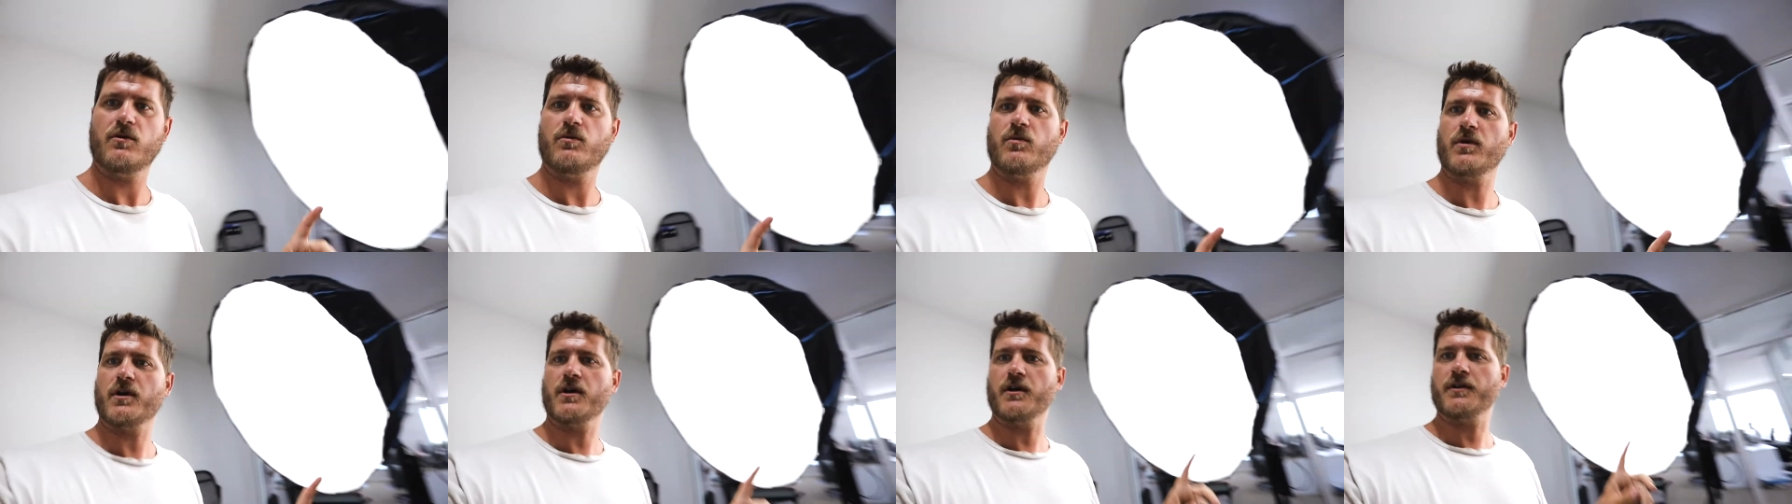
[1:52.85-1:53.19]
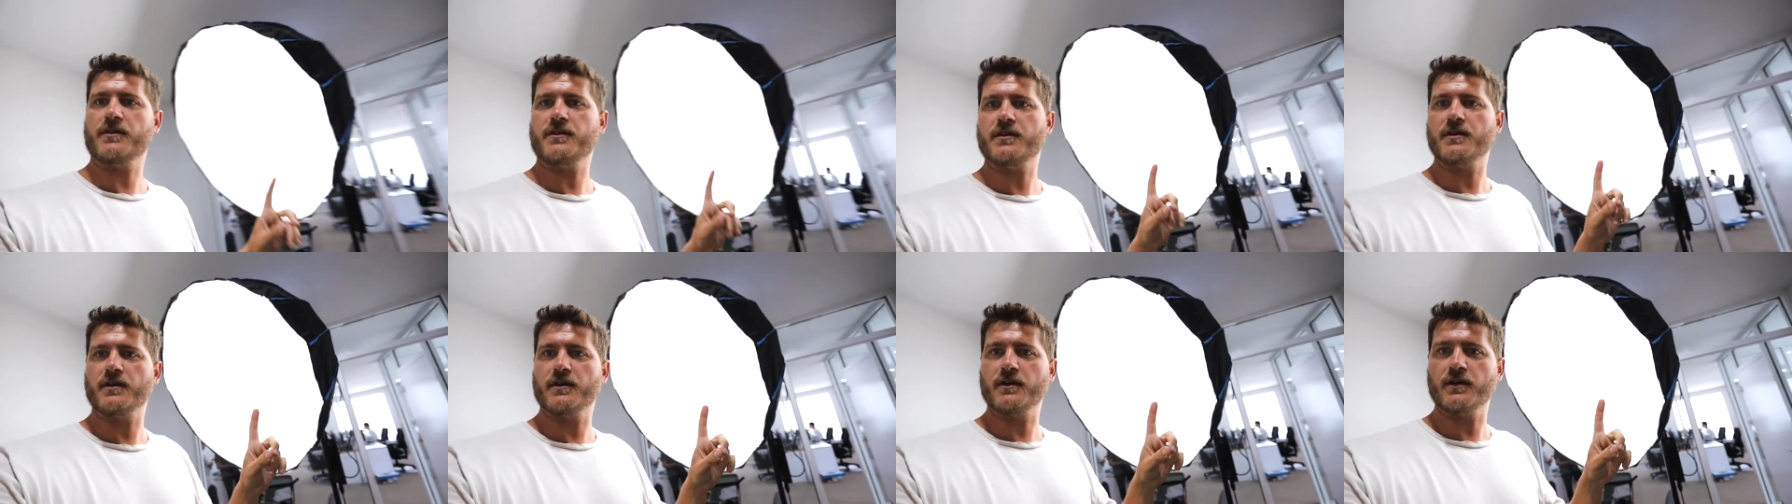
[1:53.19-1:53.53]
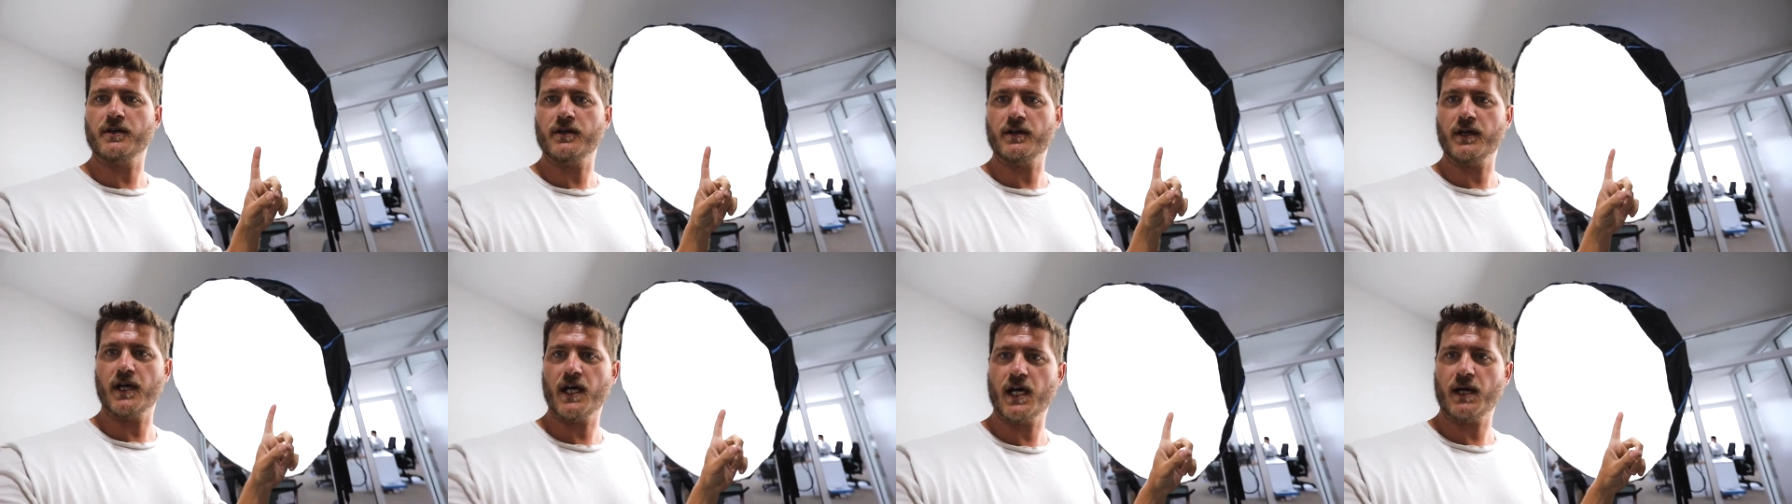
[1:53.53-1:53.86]
we've got
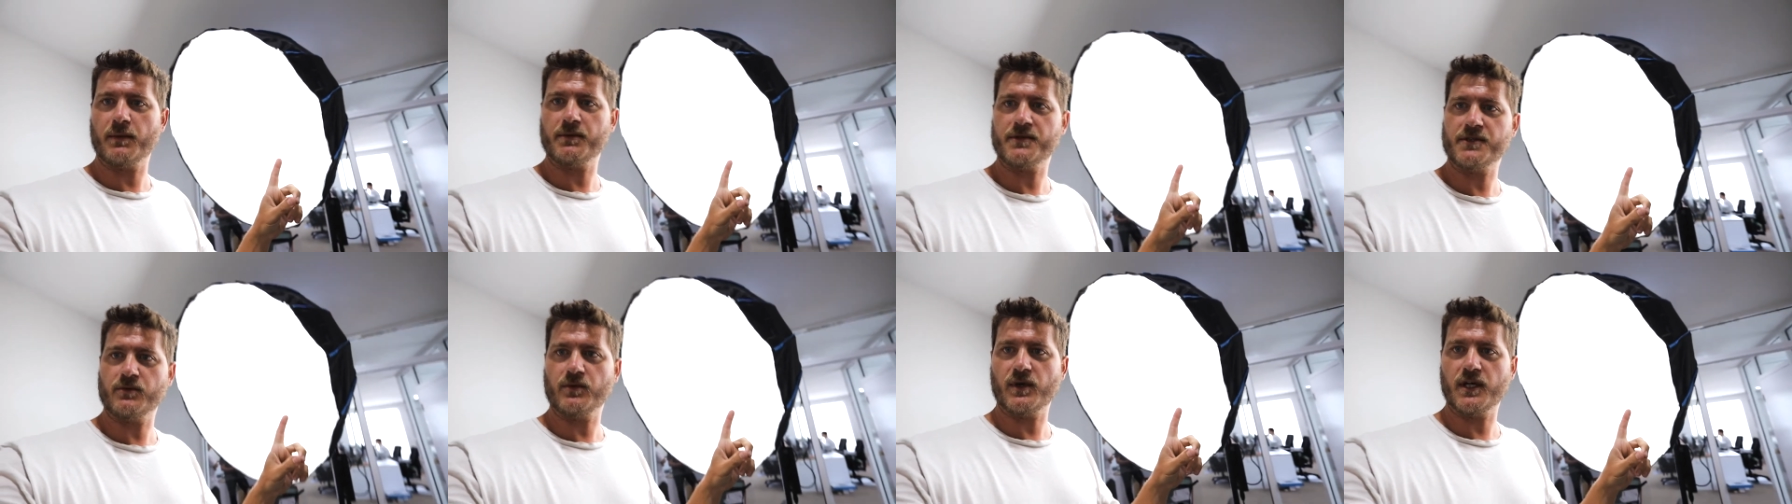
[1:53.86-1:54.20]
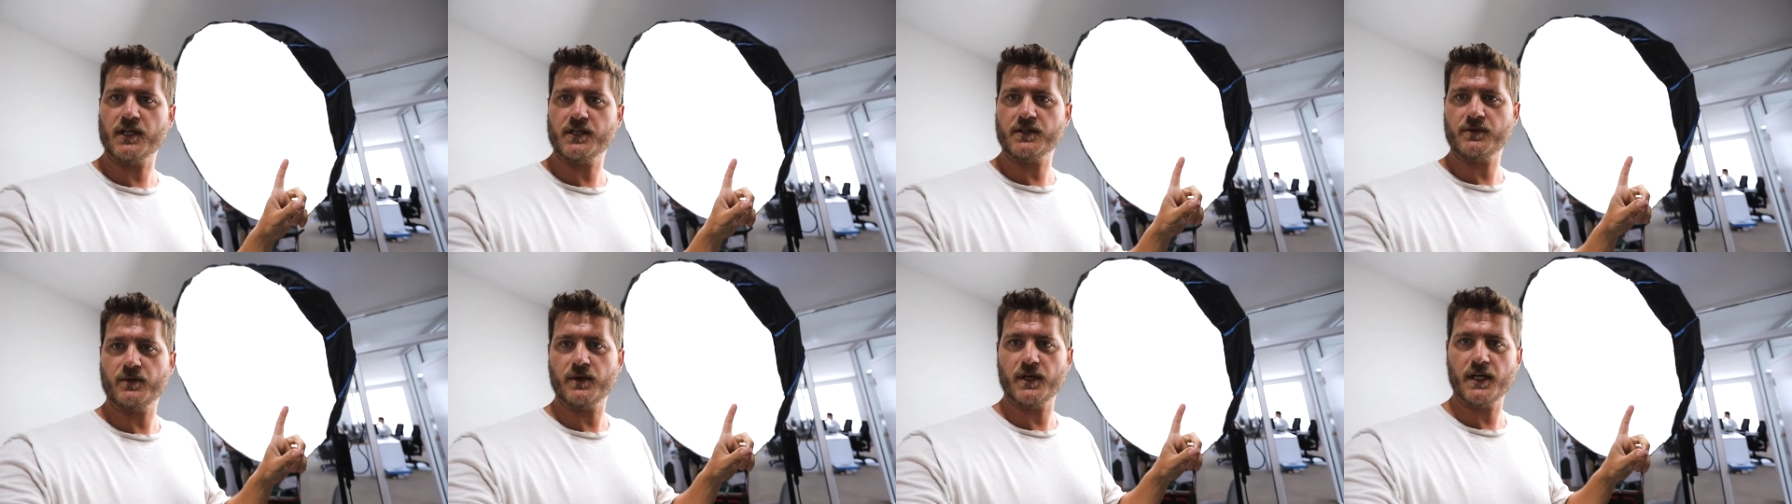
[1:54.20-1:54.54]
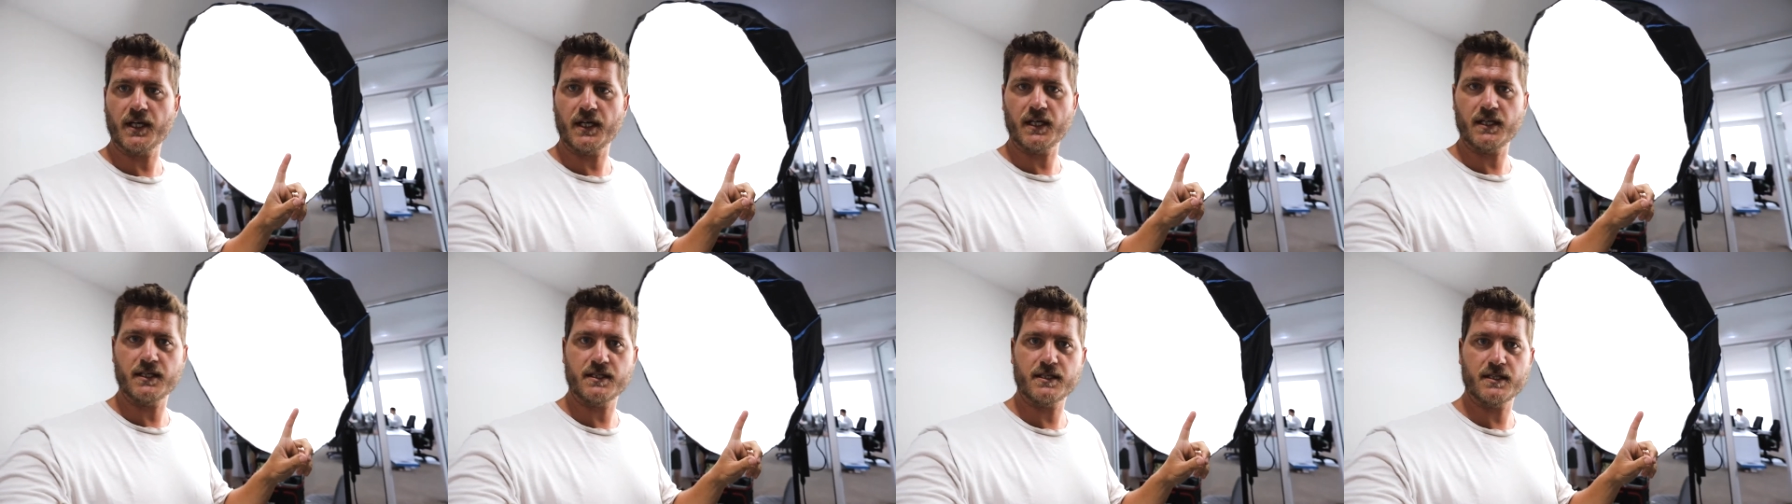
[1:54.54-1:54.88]
the Aputure
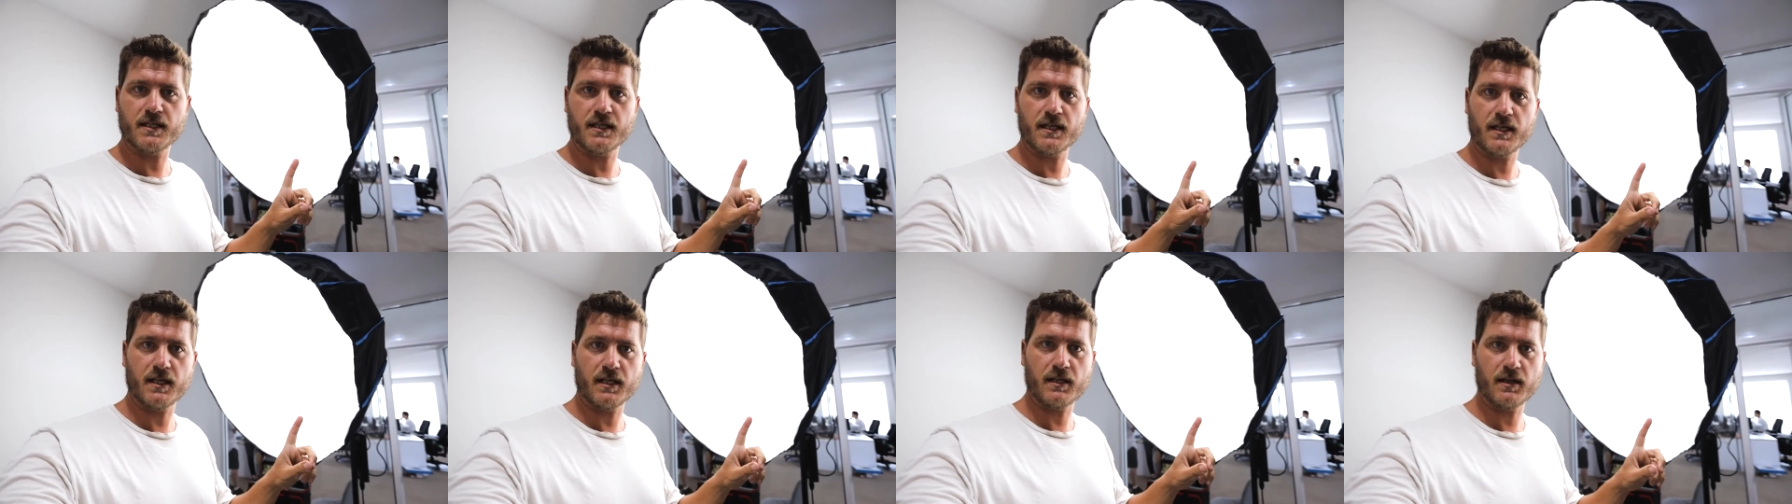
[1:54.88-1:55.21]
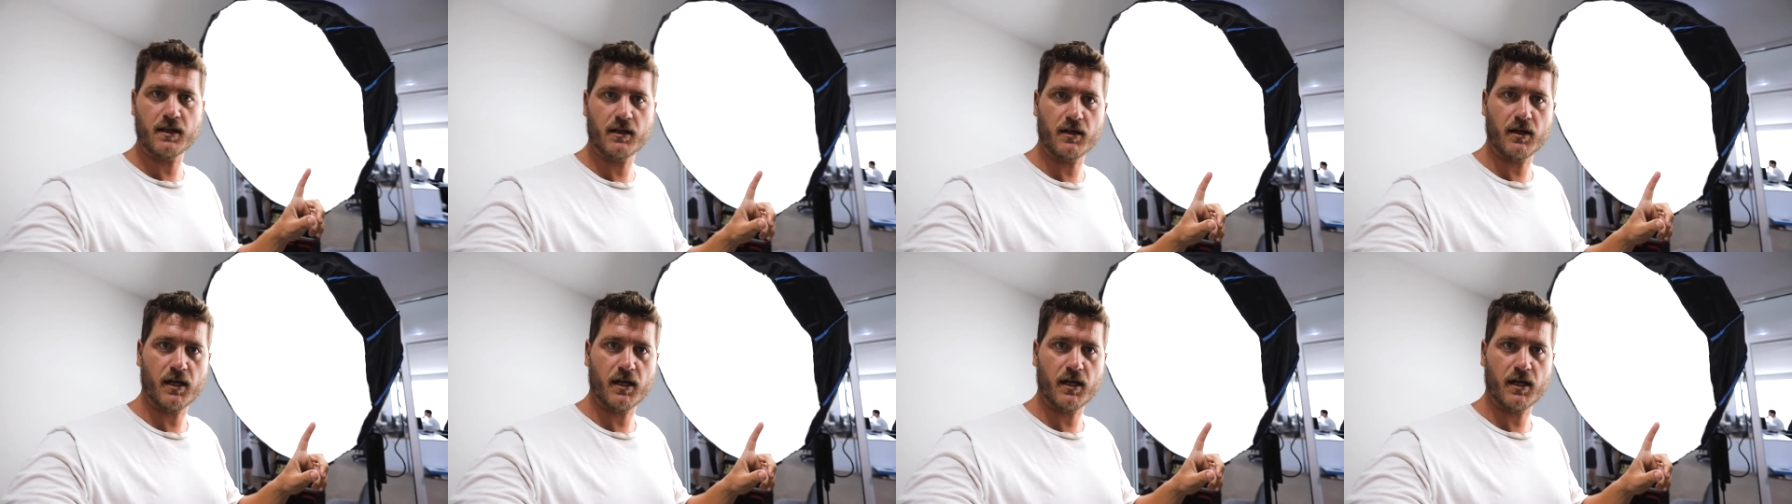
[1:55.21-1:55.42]
120D